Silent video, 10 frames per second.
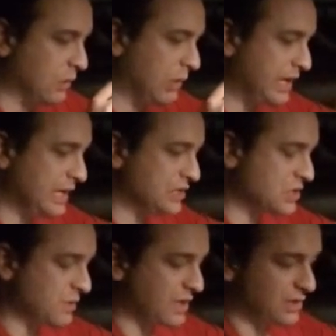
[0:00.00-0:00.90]
white
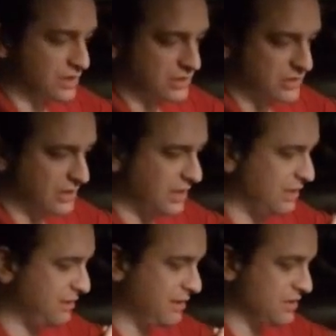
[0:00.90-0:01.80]
instrument clusters,
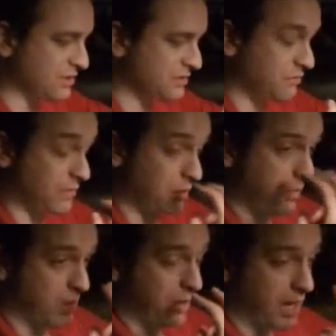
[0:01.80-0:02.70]
they
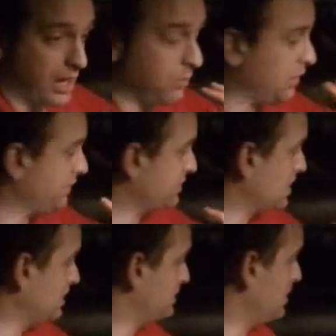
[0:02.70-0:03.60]
make my eyeballs
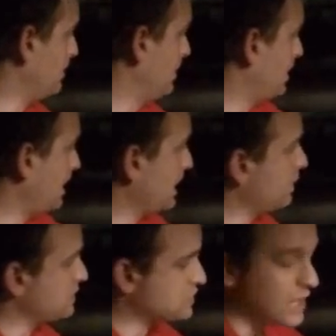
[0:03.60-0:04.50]
hurt. So I
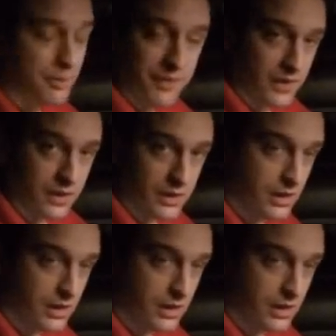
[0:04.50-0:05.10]
always drop the